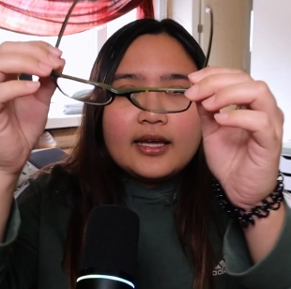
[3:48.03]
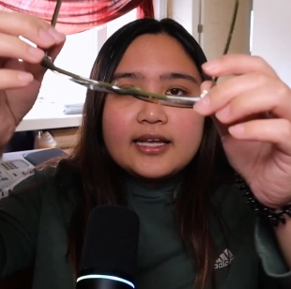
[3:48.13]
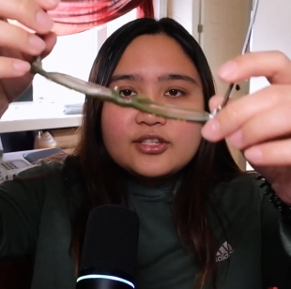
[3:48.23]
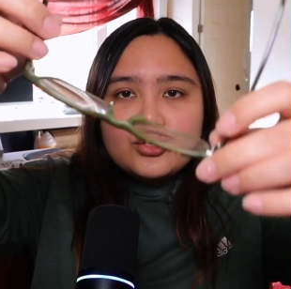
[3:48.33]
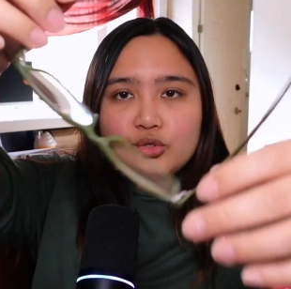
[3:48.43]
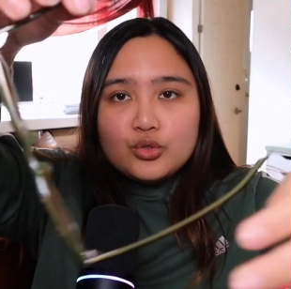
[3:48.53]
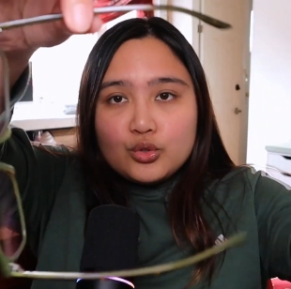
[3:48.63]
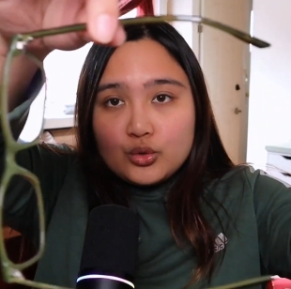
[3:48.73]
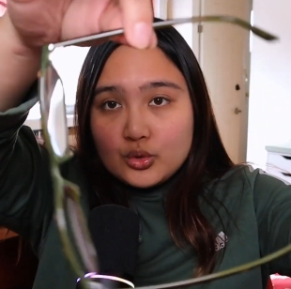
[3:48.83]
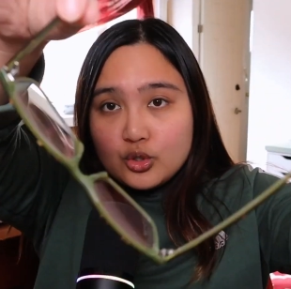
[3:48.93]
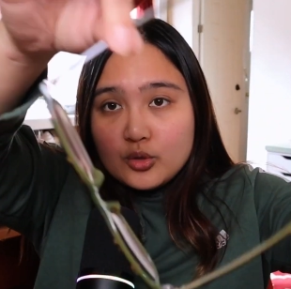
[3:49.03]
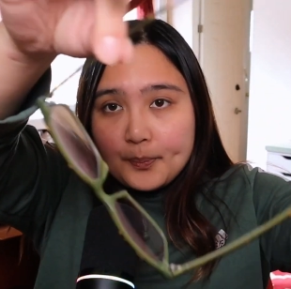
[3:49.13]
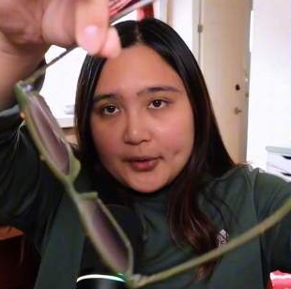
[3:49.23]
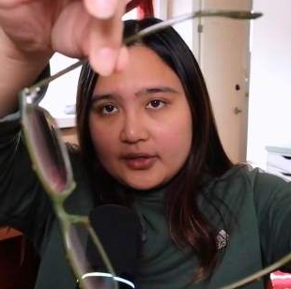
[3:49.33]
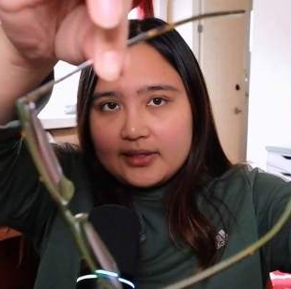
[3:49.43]
It's
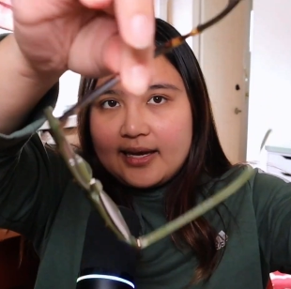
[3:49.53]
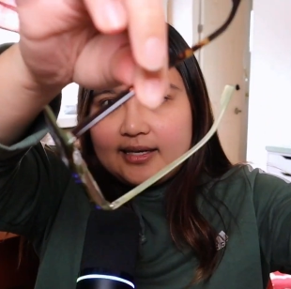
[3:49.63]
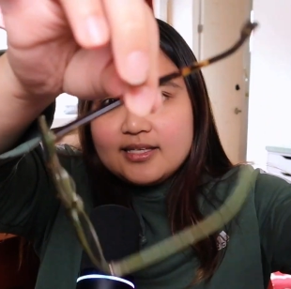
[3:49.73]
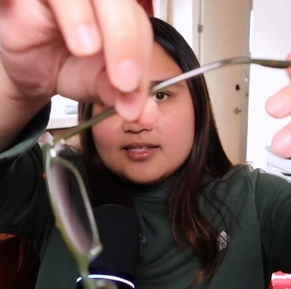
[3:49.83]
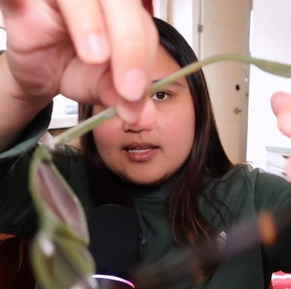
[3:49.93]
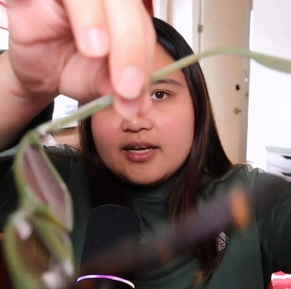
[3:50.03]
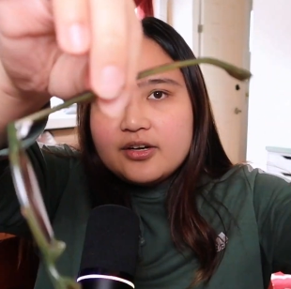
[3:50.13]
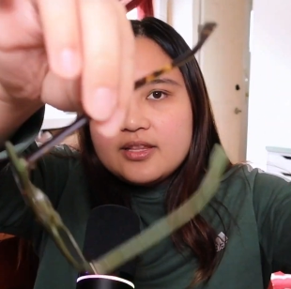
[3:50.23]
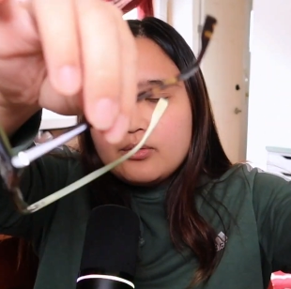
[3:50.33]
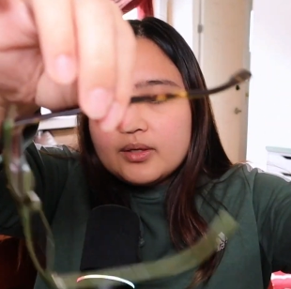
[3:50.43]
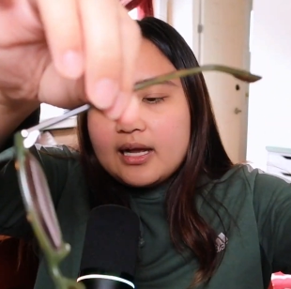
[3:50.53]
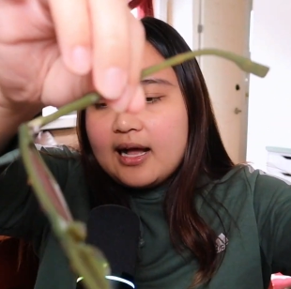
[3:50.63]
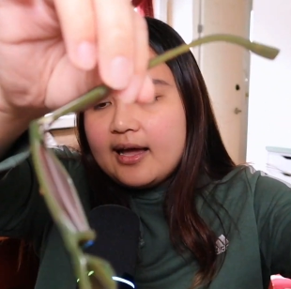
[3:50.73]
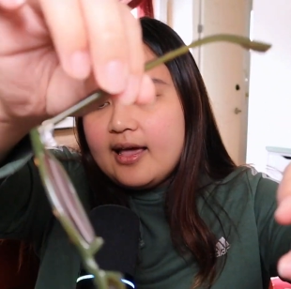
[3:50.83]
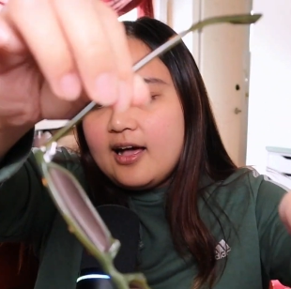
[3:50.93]
super light. It's lighter than what
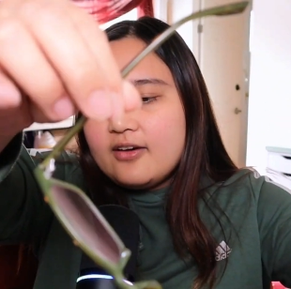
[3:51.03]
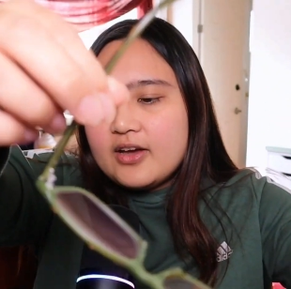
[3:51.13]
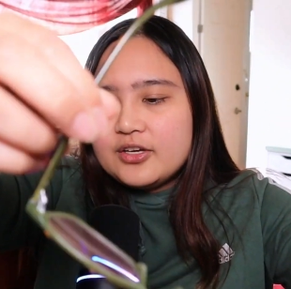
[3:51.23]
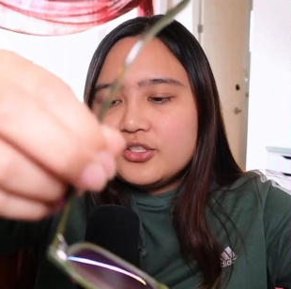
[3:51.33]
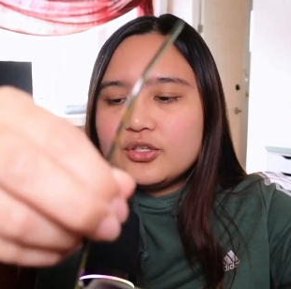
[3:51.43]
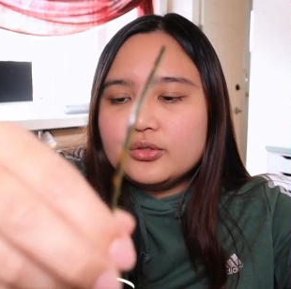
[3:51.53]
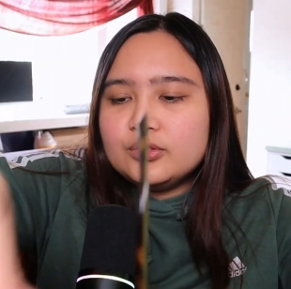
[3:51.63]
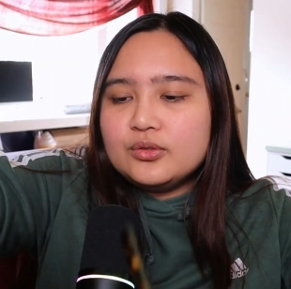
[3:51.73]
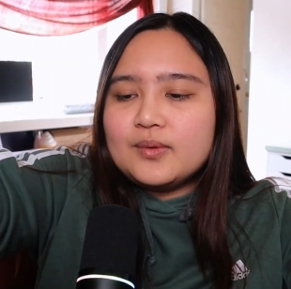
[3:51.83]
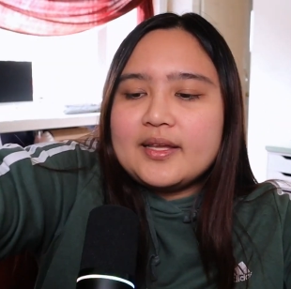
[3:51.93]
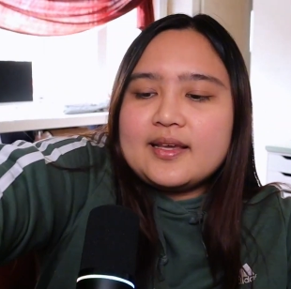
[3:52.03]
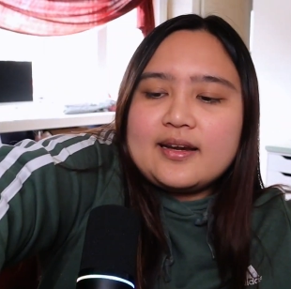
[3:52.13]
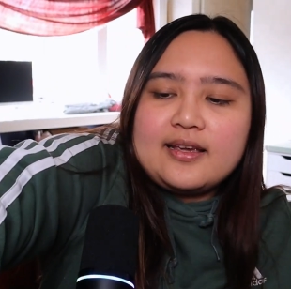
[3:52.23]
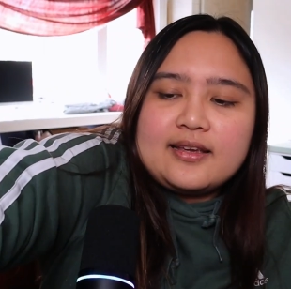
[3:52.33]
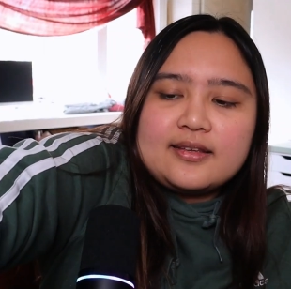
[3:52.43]
I have. I don't know why that